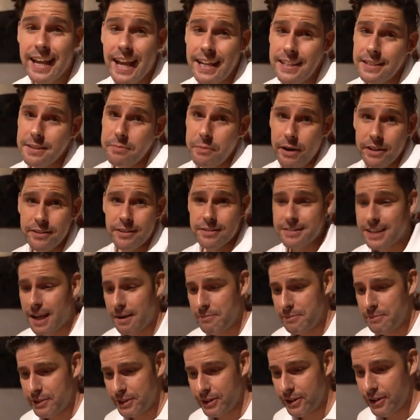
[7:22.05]
canned tomatoes
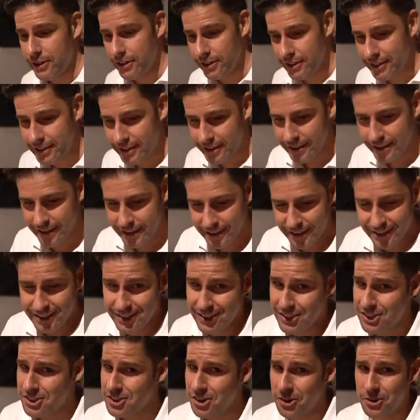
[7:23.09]
can be good. Yeah.
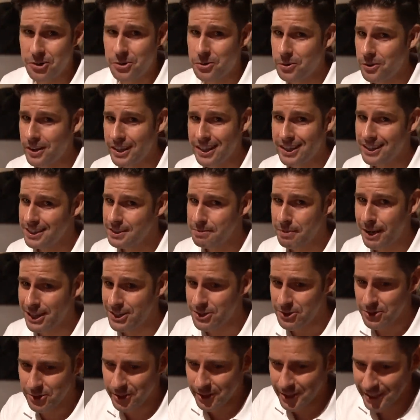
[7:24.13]
Just don't call it
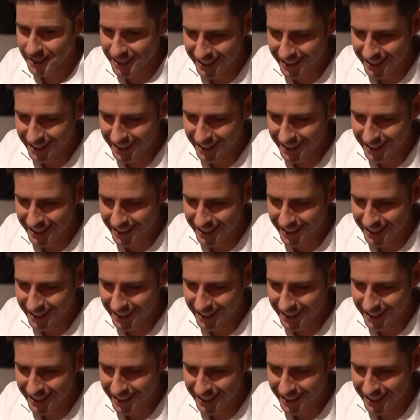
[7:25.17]
gazpacho.